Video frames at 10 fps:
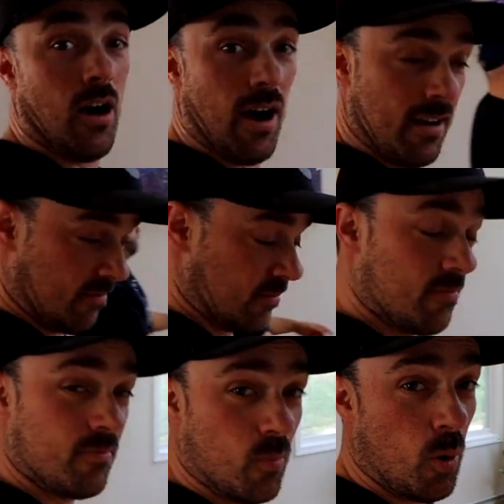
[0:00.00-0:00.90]
All
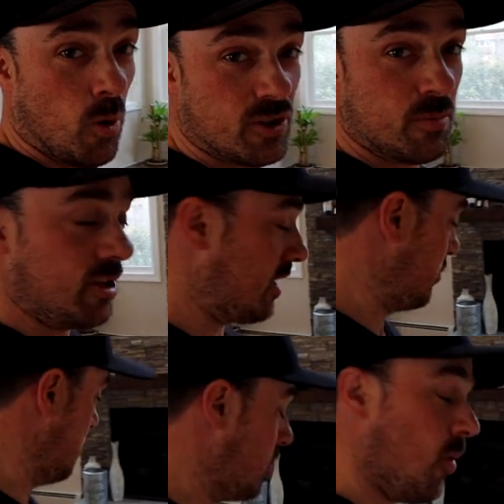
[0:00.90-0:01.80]
right, we won't
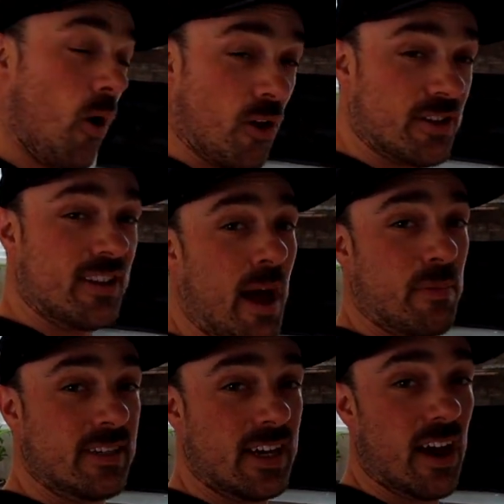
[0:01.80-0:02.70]
subject you to all the
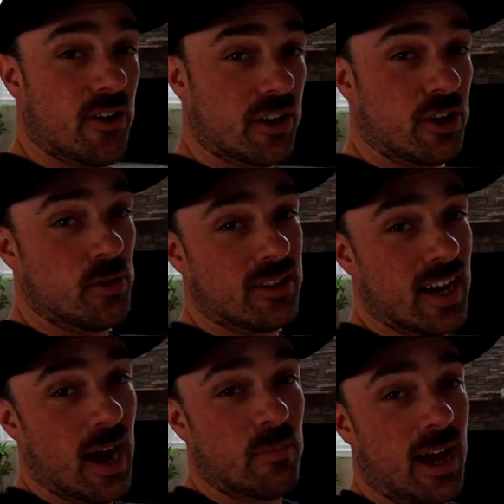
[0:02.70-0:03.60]
snapping together. Cue the
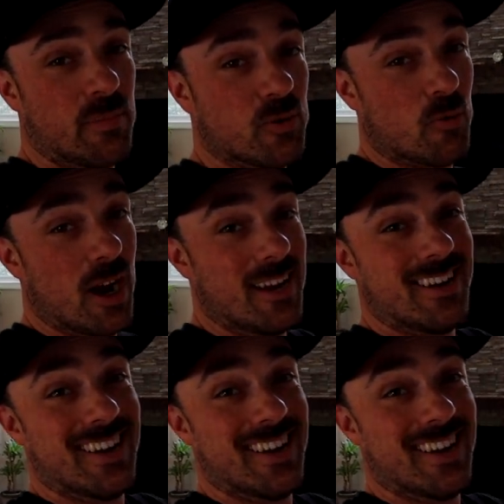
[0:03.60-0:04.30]
time lapse right